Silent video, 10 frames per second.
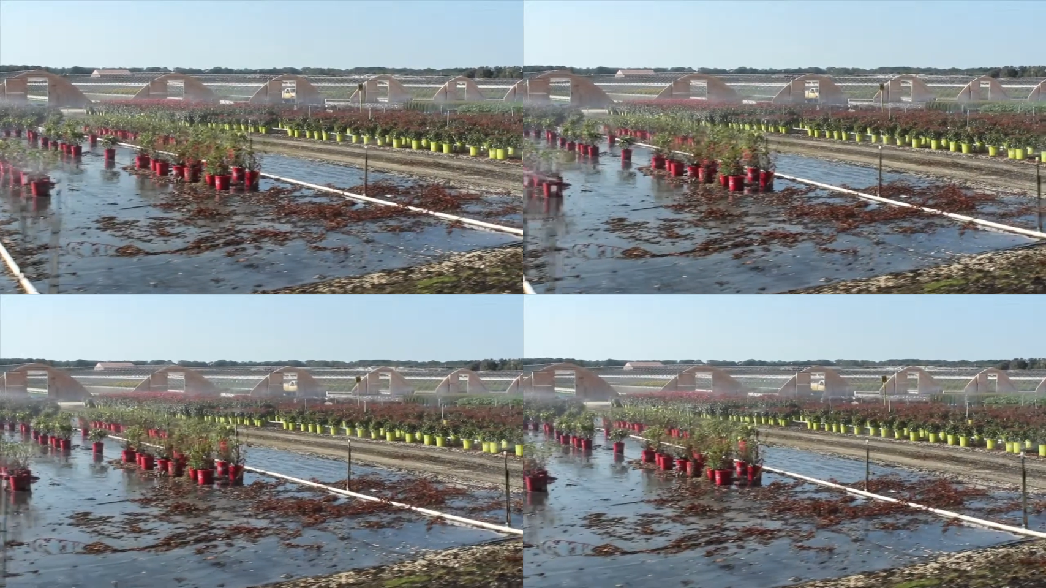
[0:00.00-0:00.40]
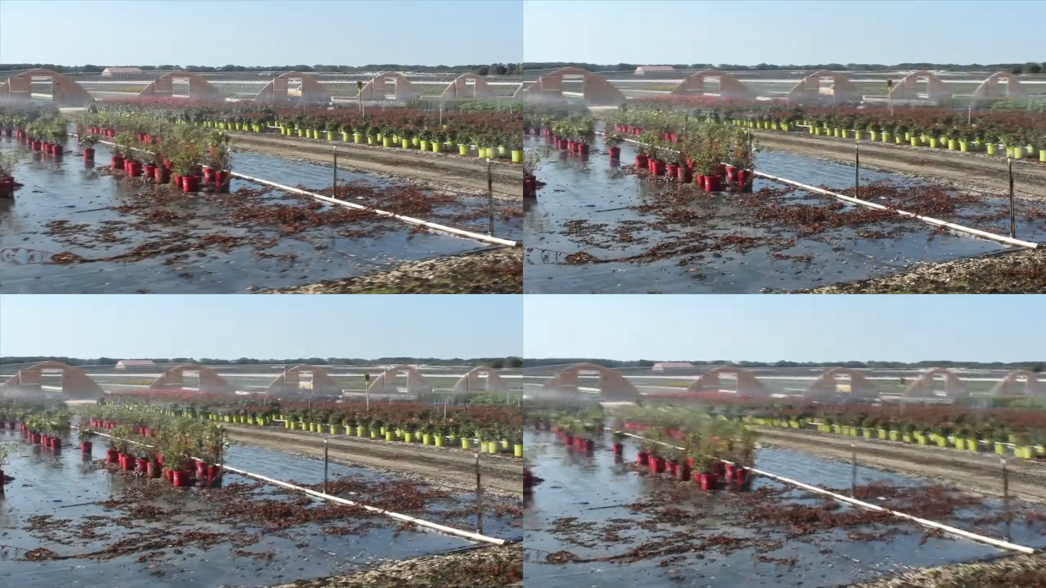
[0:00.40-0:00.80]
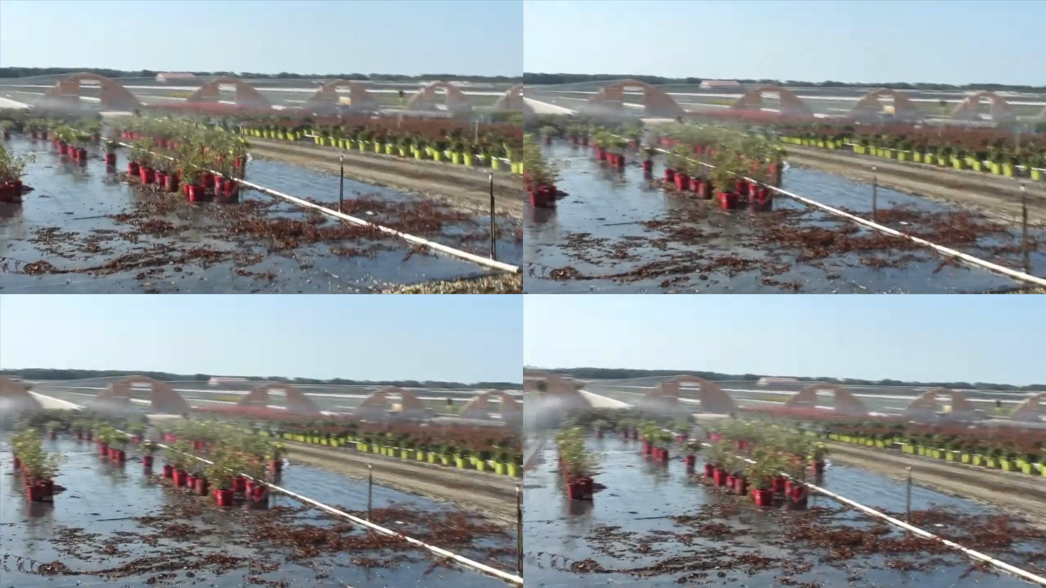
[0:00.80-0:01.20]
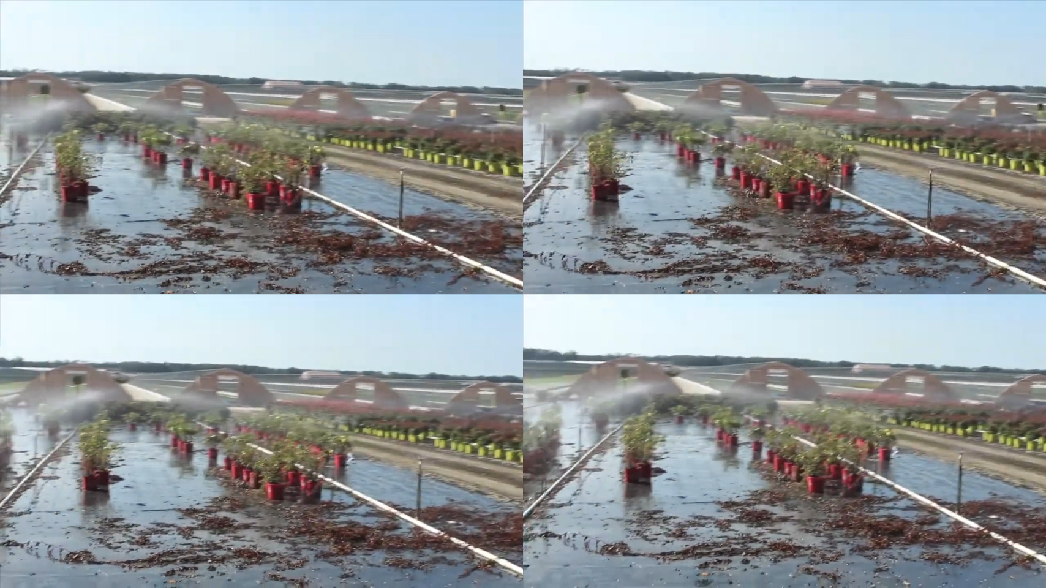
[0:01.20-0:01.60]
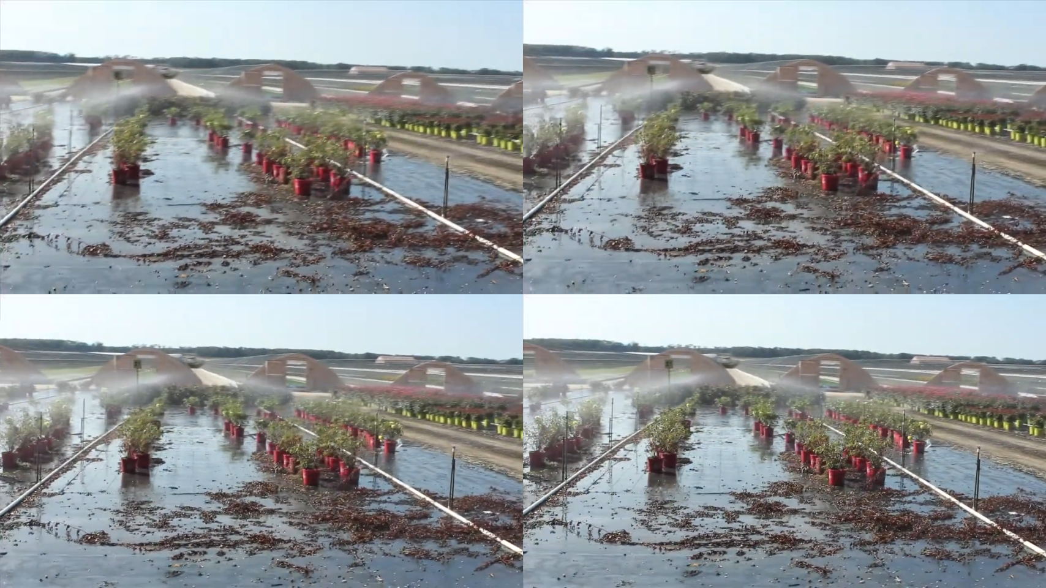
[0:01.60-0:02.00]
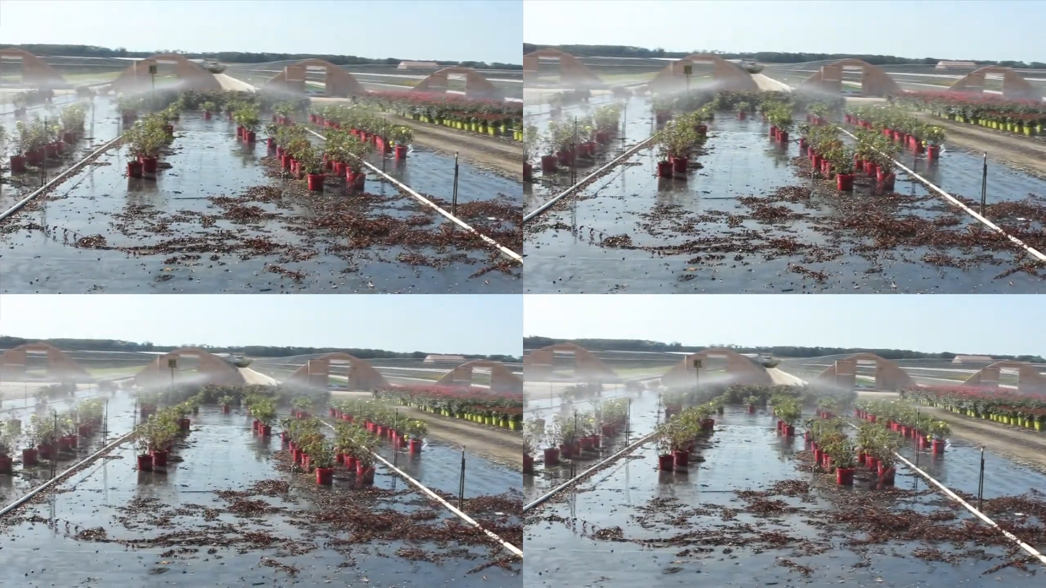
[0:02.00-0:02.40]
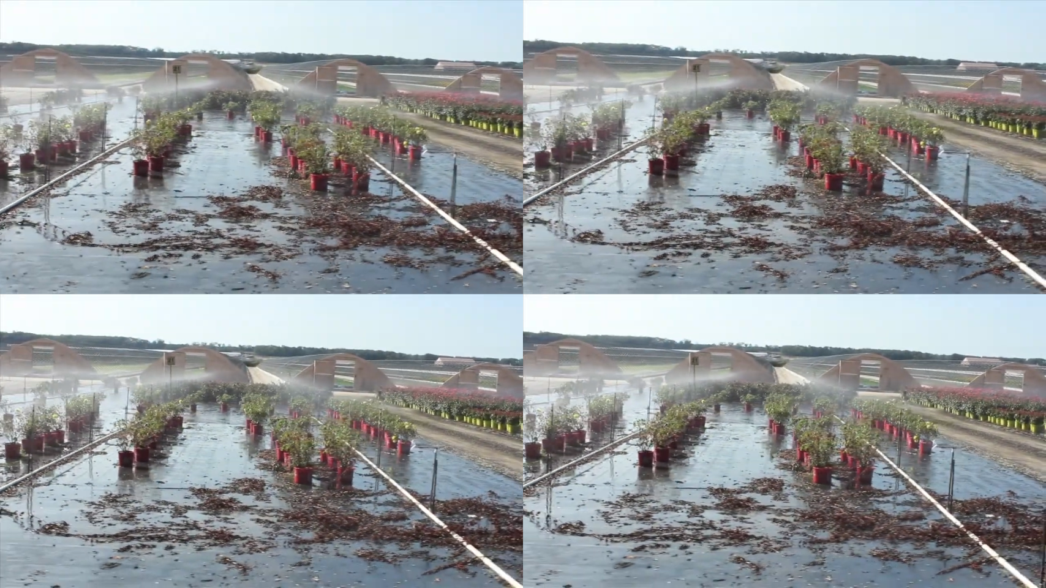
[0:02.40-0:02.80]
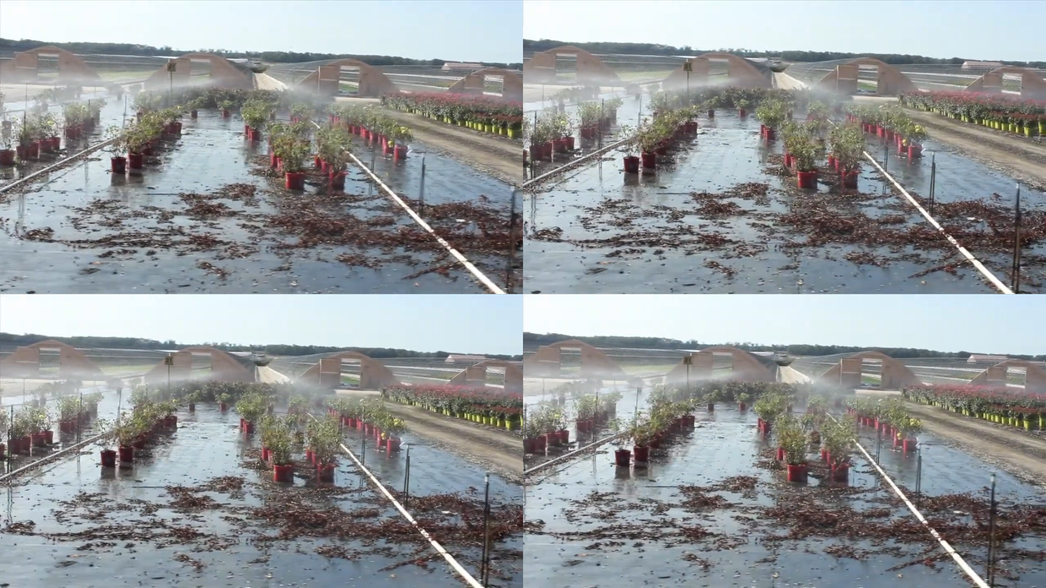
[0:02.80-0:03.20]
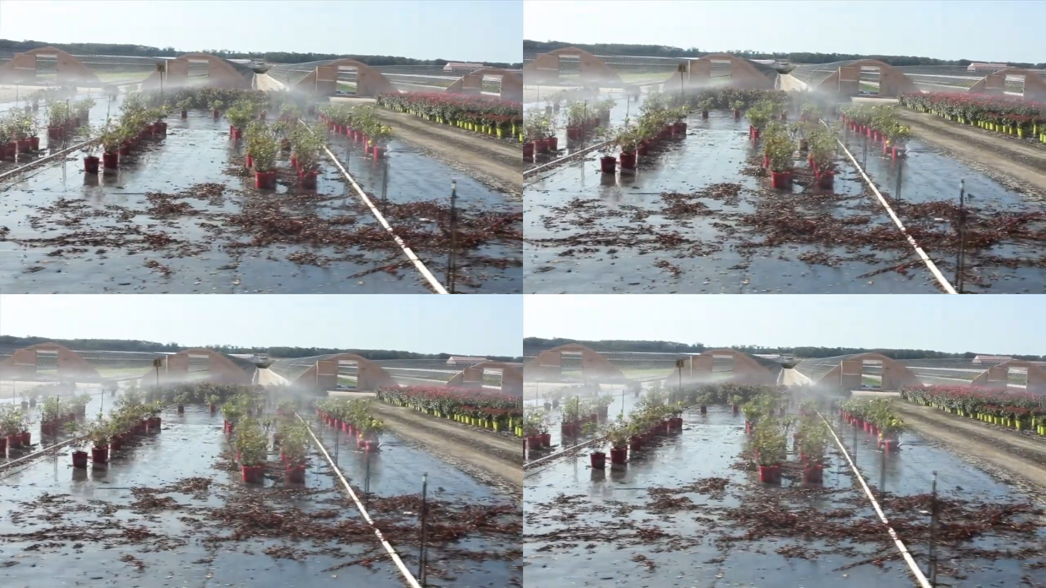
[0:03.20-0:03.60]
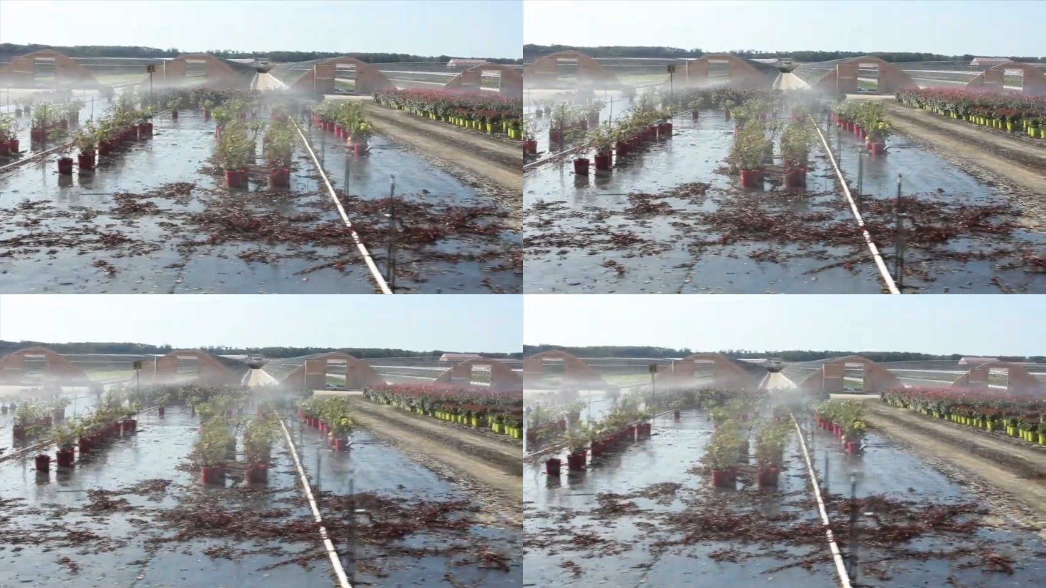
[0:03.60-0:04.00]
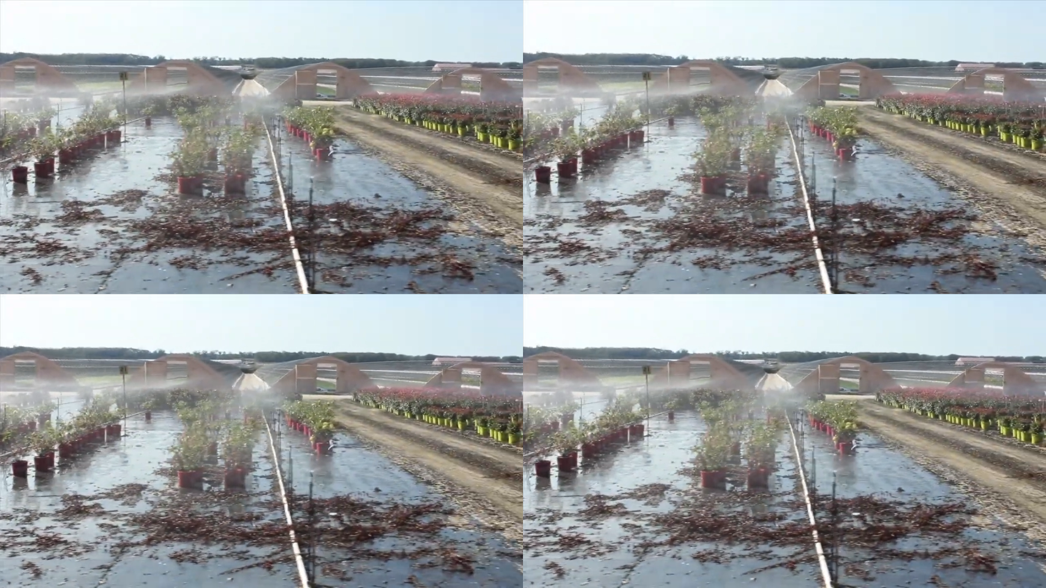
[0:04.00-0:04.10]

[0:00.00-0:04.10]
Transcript: (no speaker visible)